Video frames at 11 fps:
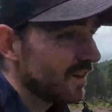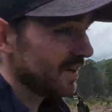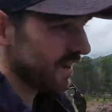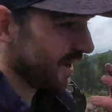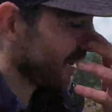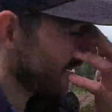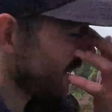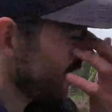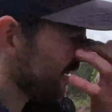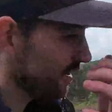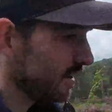Yeah,
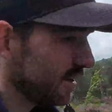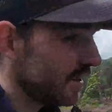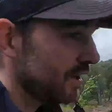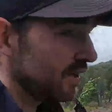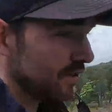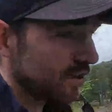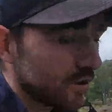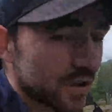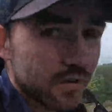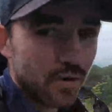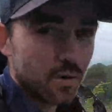not
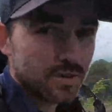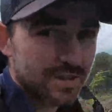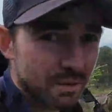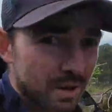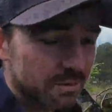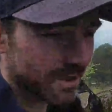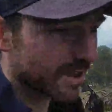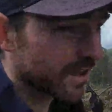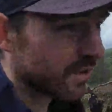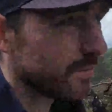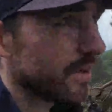looking forward to the wind when I
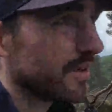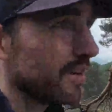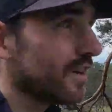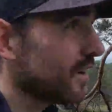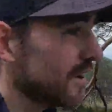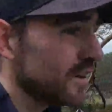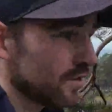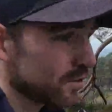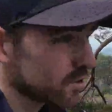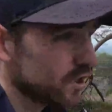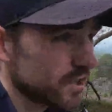get up there.
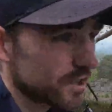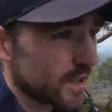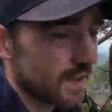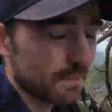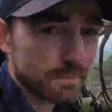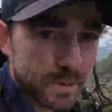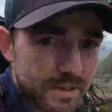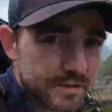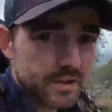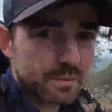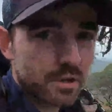Those trees are getting
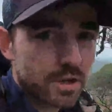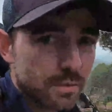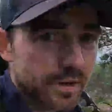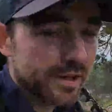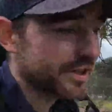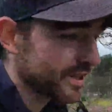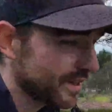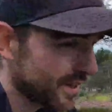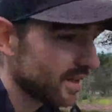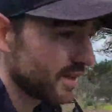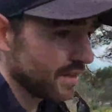battered about the place.
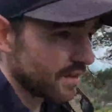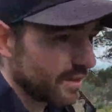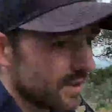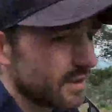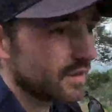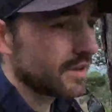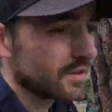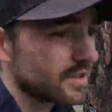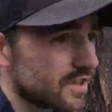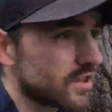Just